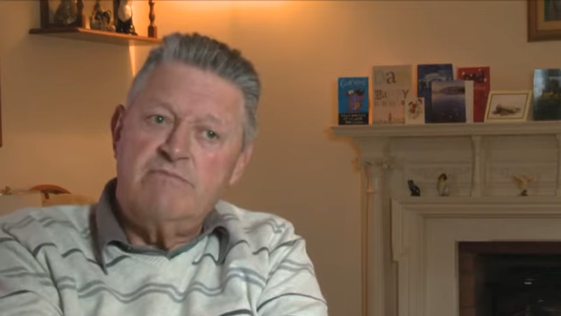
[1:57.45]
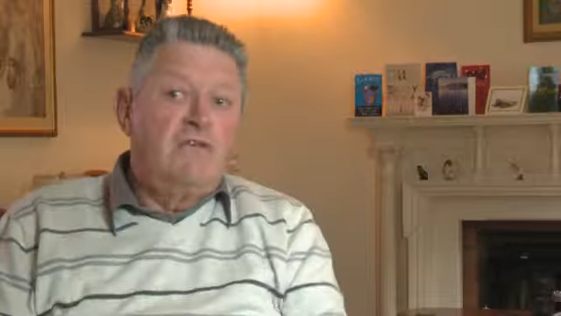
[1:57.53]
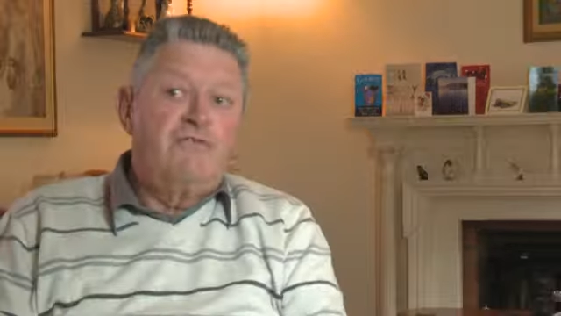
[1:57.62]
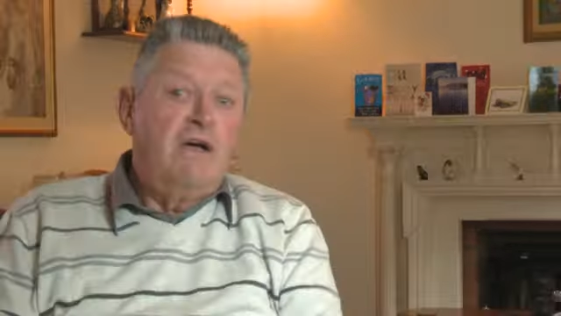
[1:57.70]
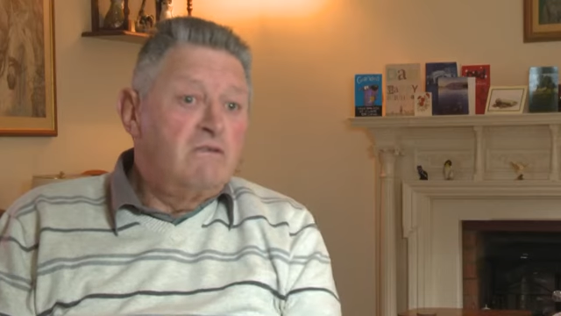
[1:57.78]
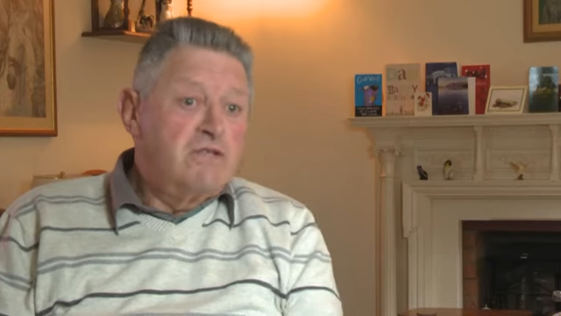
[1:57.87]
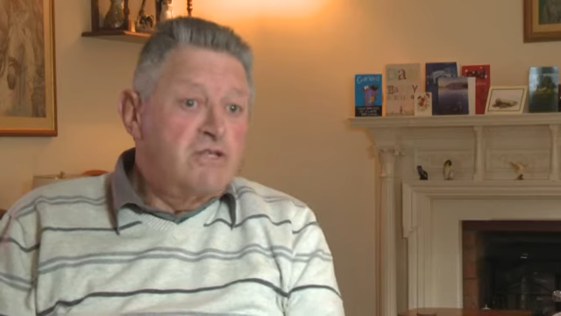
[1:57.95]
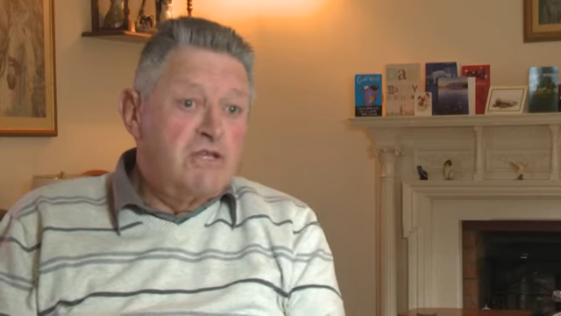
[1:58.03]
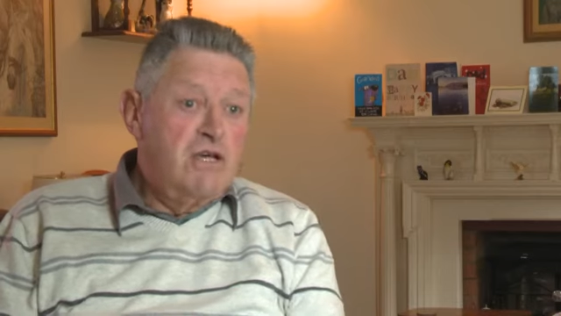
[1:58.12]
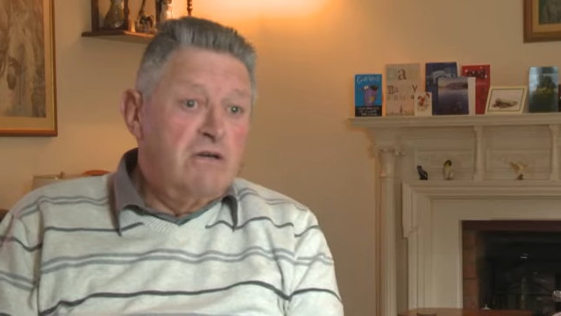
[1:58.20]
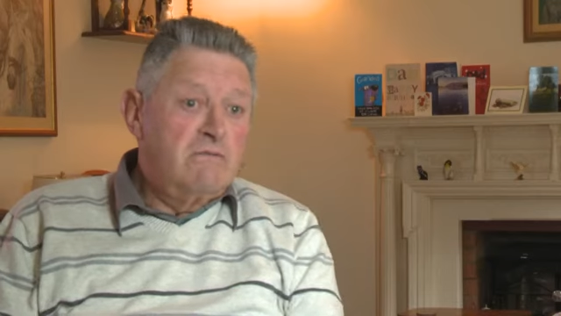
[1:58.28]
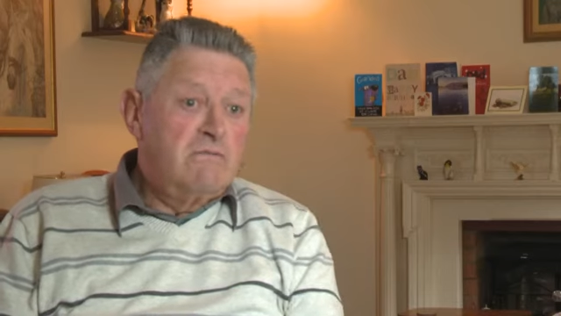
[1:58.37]
As far as the
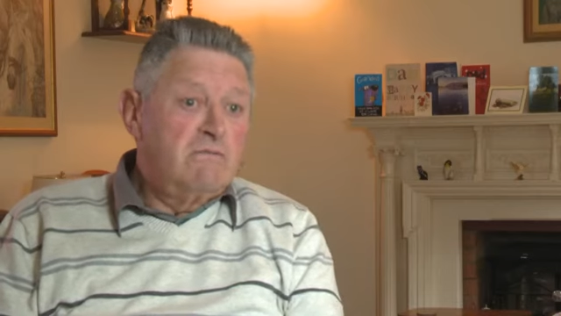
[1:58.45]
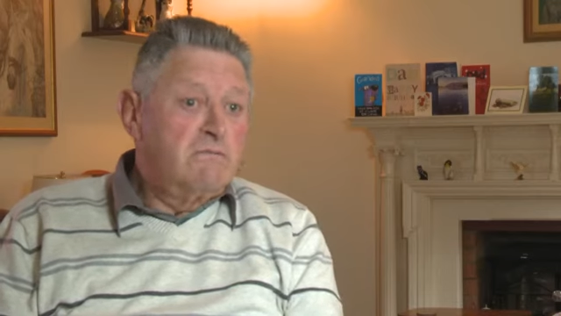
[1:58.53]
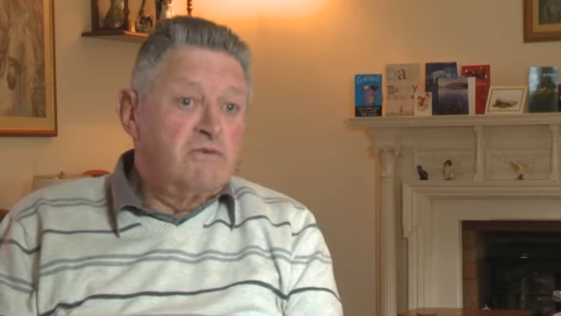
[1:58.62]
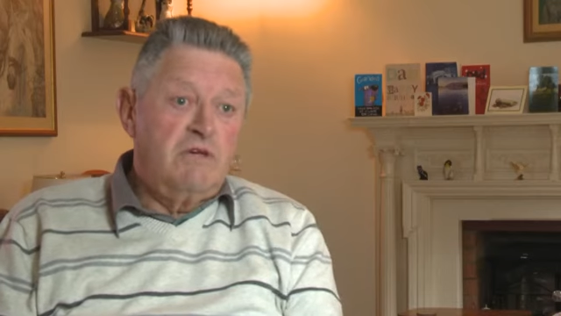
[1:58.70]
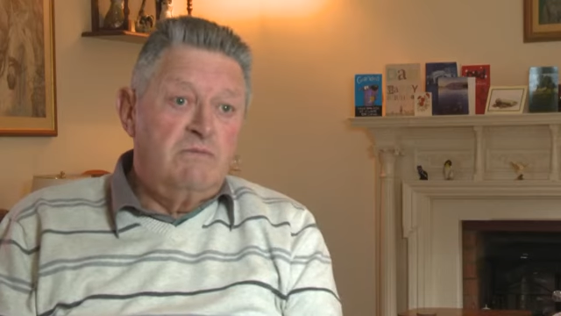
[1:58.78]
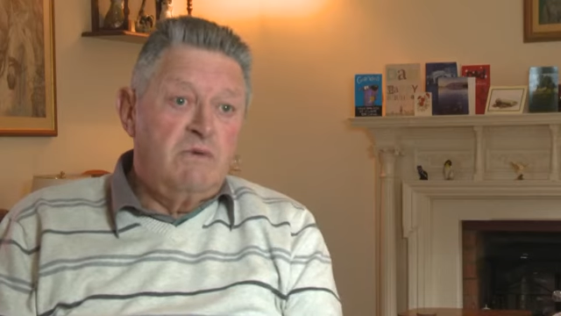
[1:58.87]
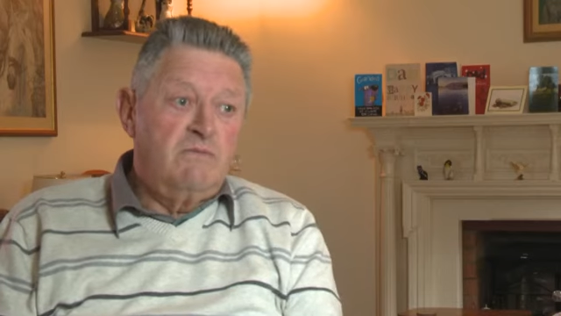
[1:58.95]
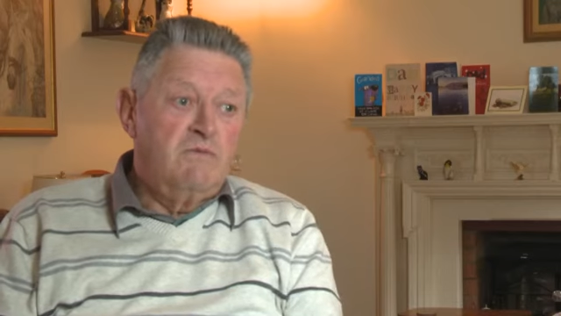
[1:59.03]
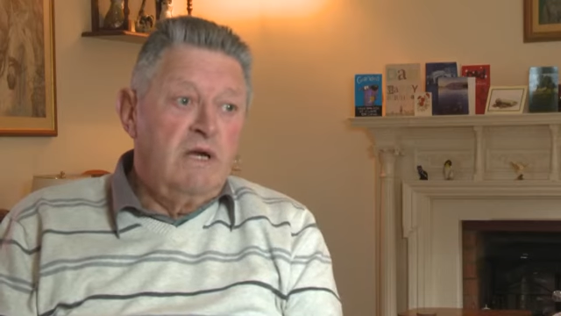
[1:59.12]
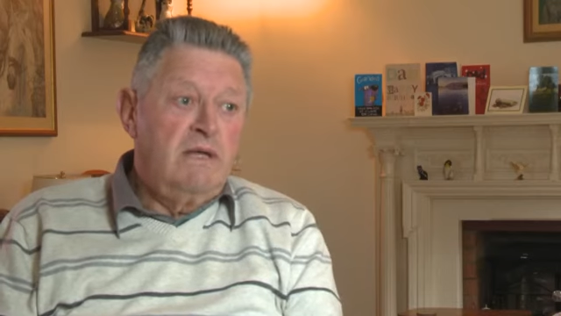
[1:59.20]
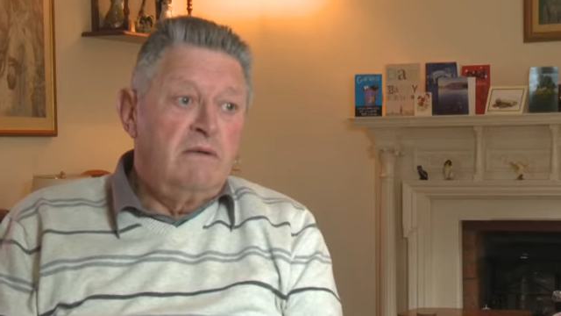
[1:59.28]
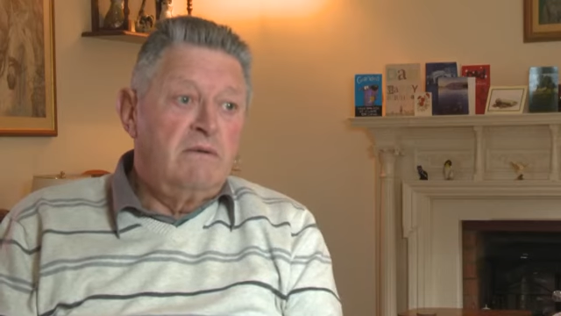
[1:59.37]
CERT treatment
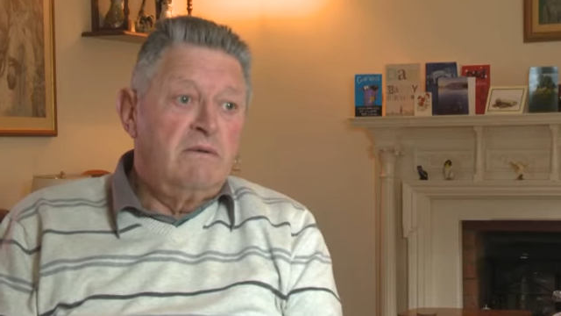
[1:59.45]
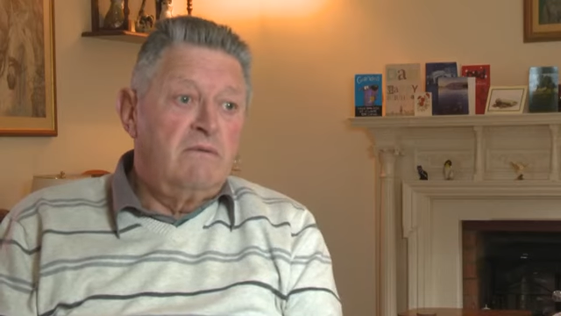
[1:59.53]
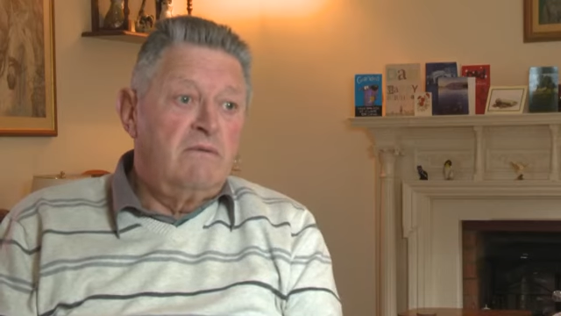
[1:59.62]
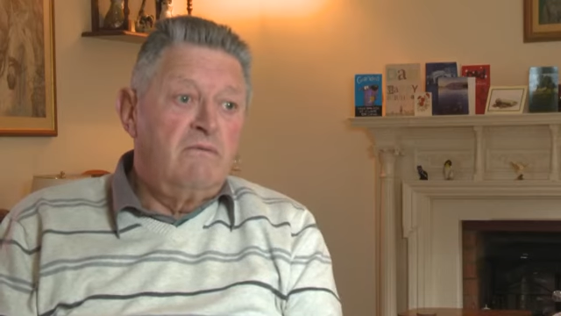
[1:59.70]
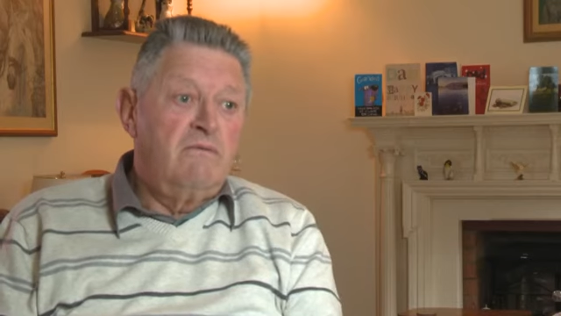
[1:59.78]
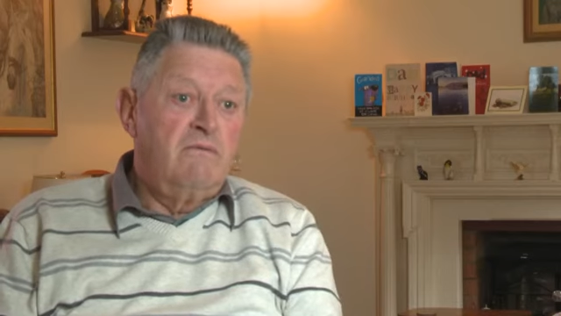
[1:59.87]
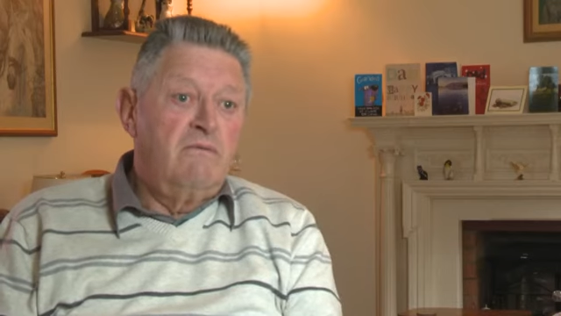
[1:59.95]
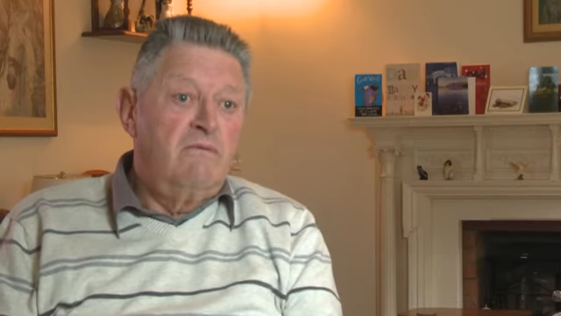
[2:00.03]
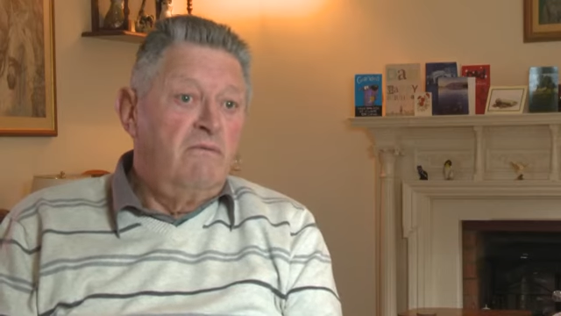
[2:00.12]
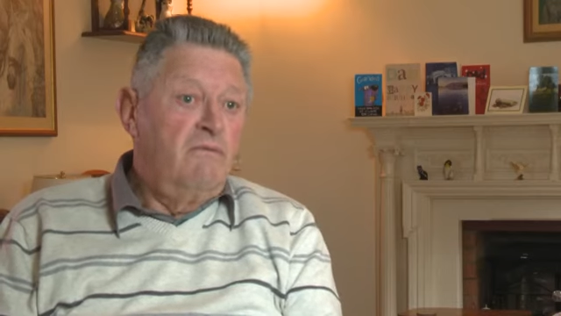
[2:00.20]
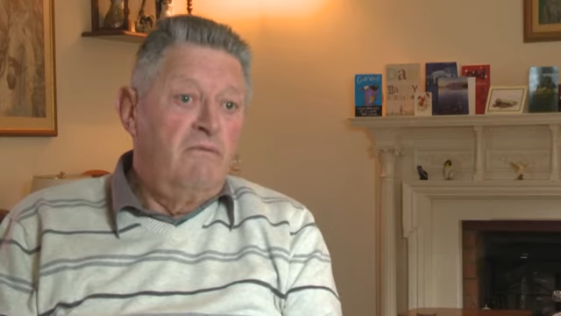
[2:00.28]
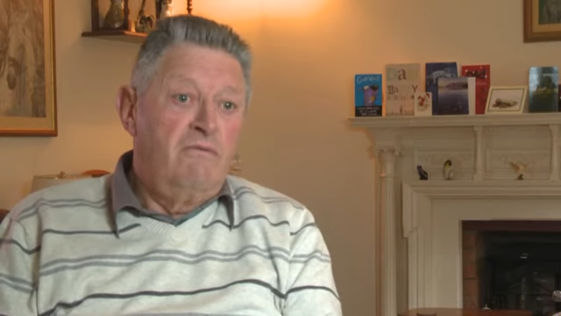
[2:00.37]
went,
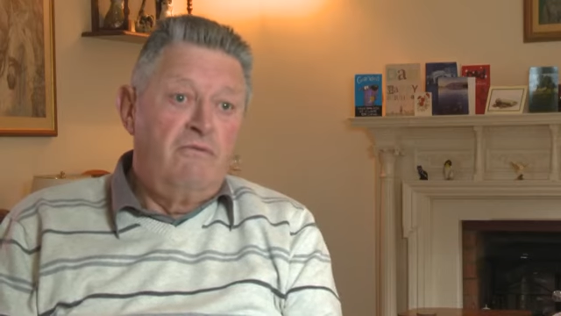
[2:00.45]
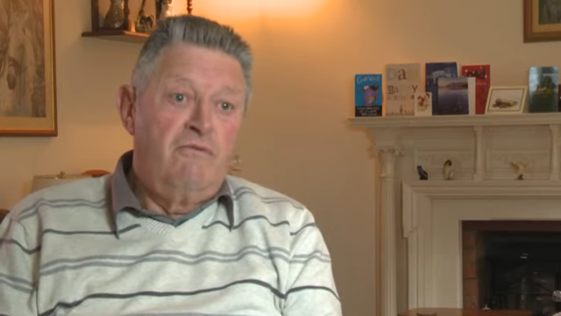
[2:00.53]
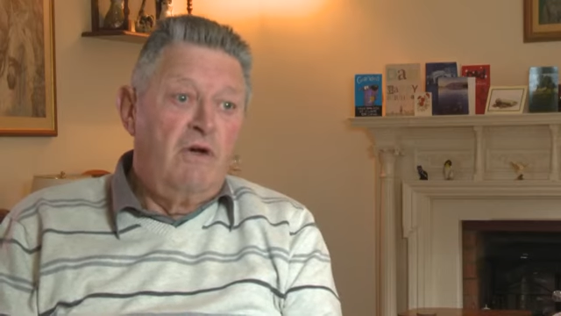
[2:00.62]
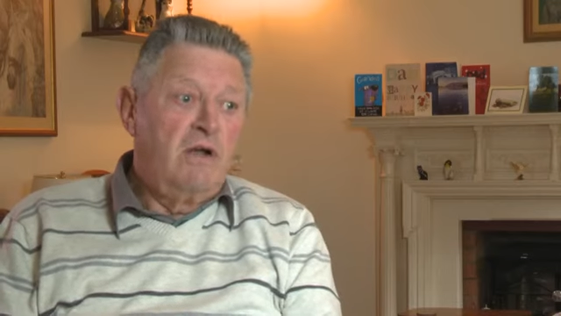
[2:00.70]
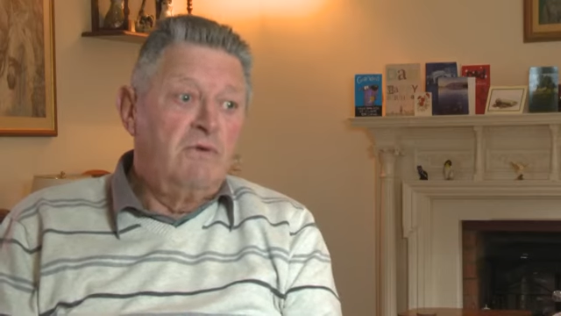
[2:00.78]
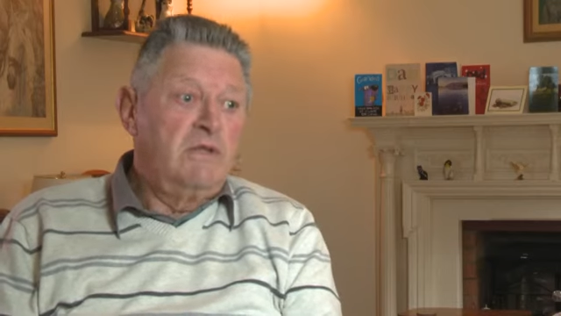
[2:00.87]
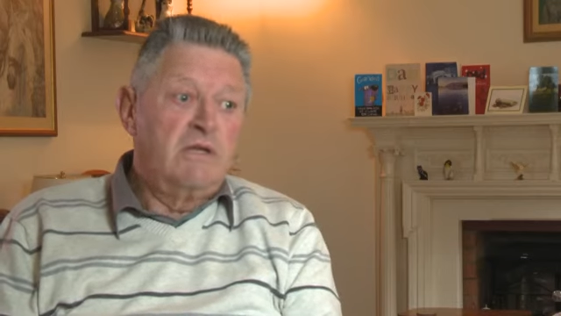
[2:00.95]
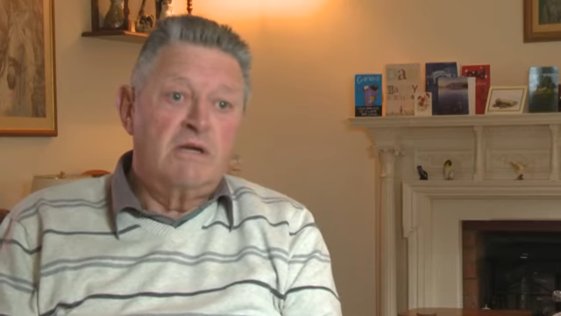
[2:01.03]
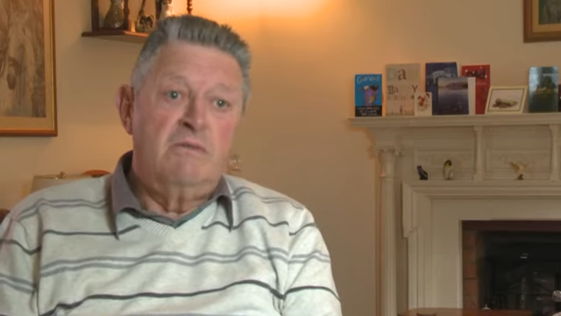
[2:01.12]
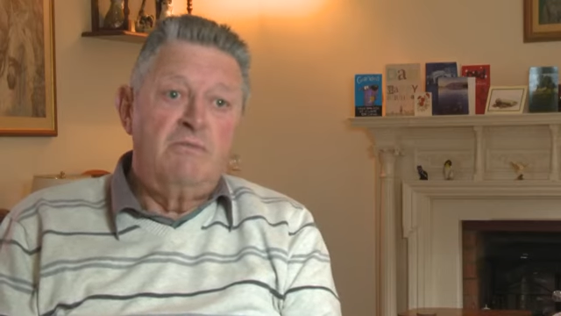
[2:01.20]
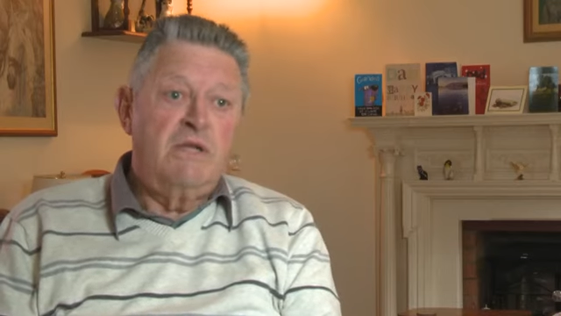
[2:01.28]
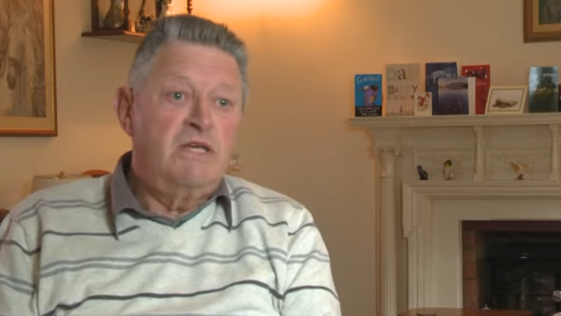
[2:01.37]
following the
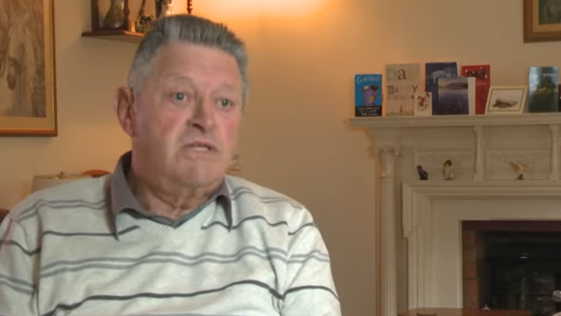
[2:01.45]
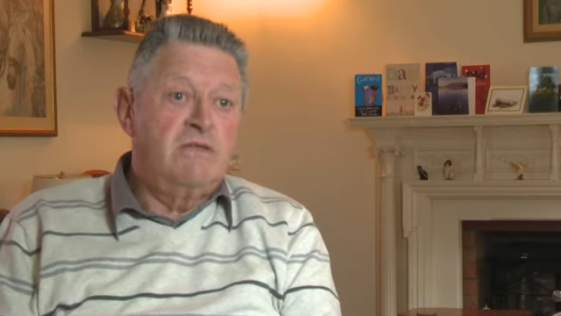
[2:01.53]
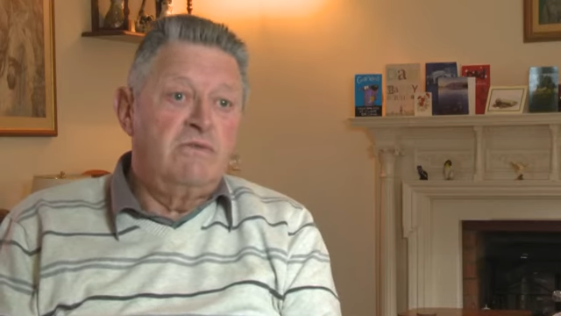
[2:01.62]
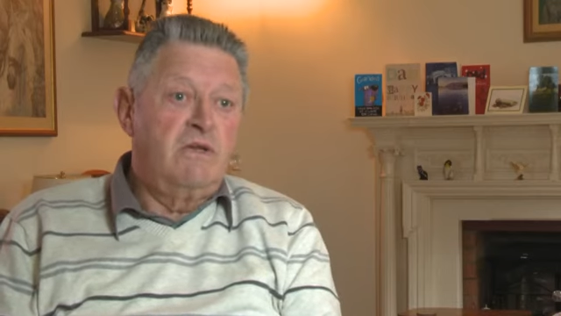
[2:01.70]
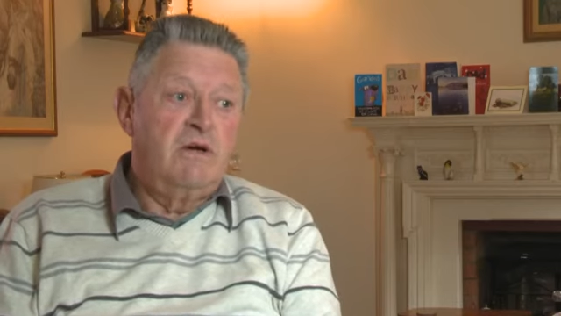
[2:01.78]
completion of the